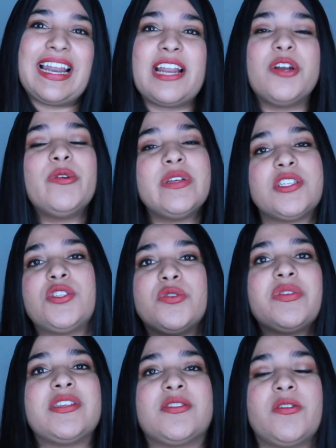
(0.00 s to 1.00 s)
And I know he's
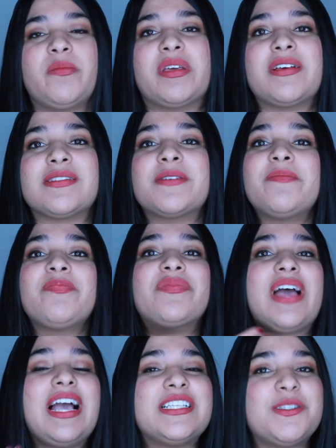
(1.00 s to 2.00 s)
doing so because
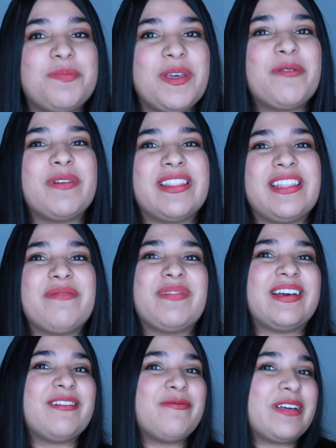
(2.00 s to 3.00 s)
I speak with
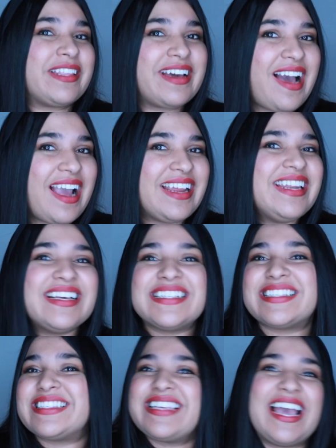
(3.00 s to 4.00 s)
him with
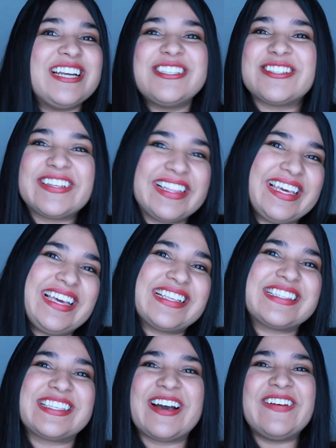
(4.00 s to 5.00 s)
kindness, tenderly.
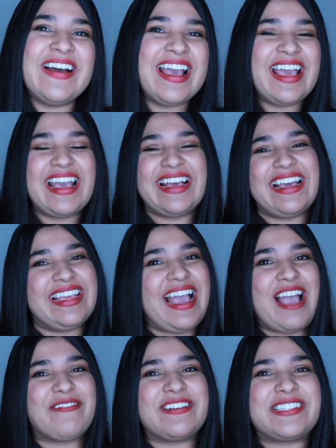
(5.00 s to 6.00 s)
So
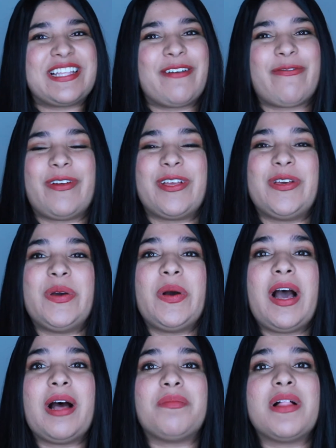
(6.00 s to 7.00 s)
yeah, I would say for you,
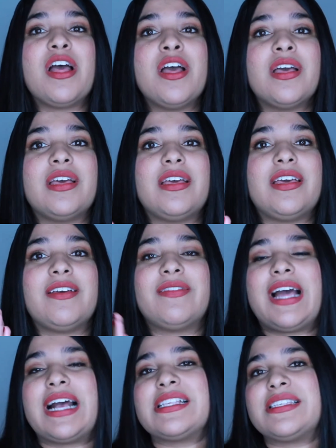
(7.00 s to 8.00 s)
if
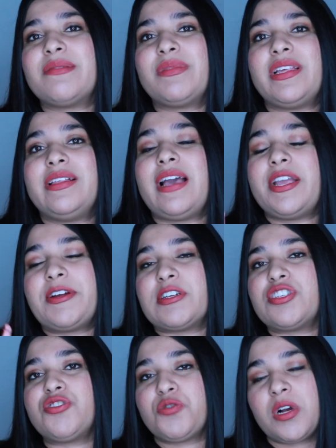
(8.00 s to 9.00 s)
that's something that you're
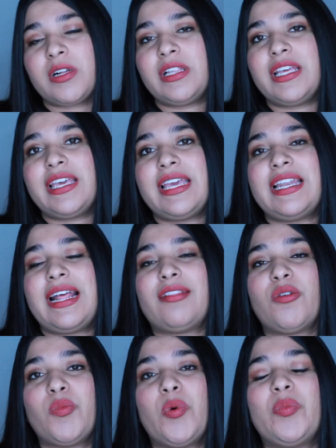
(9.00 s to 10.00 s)
struggling in at
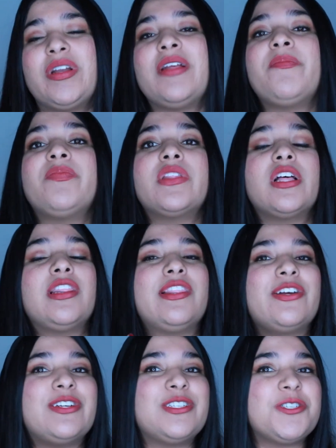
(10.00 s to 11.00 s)
the moment,
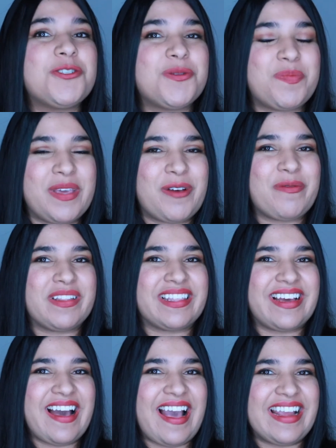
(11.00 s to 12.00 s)
learn to speak with
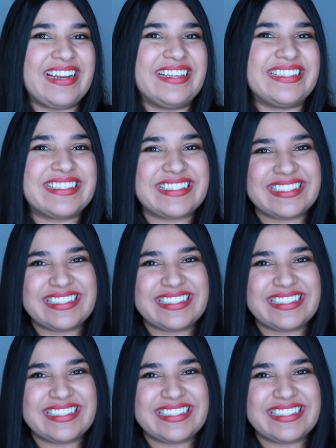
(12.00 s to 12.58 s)
kindness.